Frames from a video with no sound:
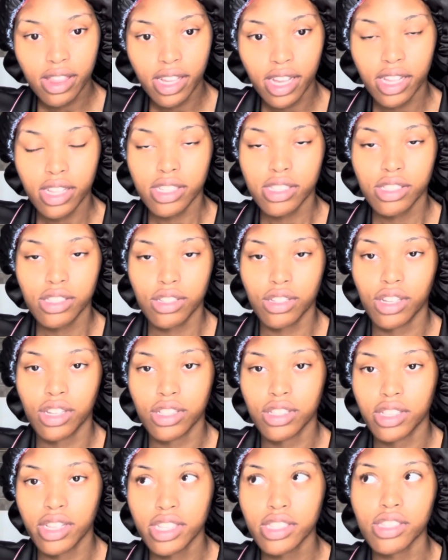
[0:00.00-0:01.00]
that's a
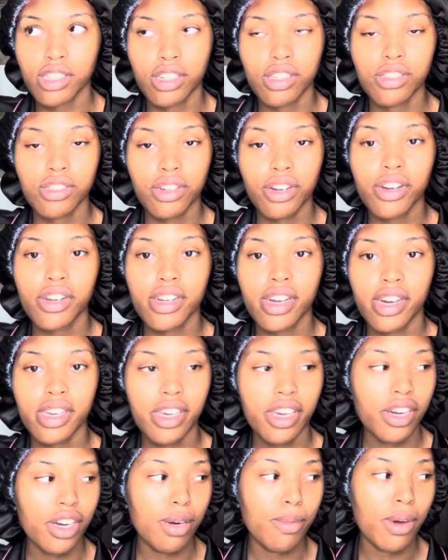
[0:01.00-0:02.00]
good start. I
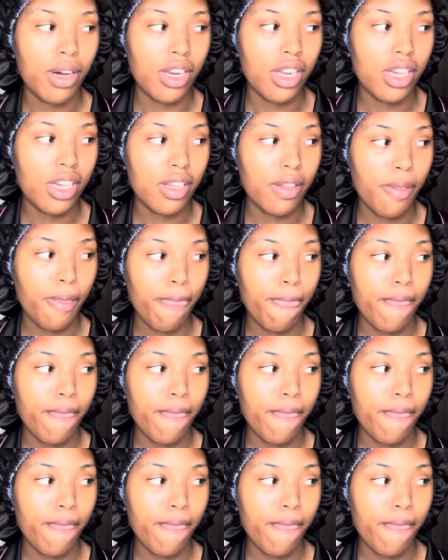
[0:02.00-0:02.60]
care about it.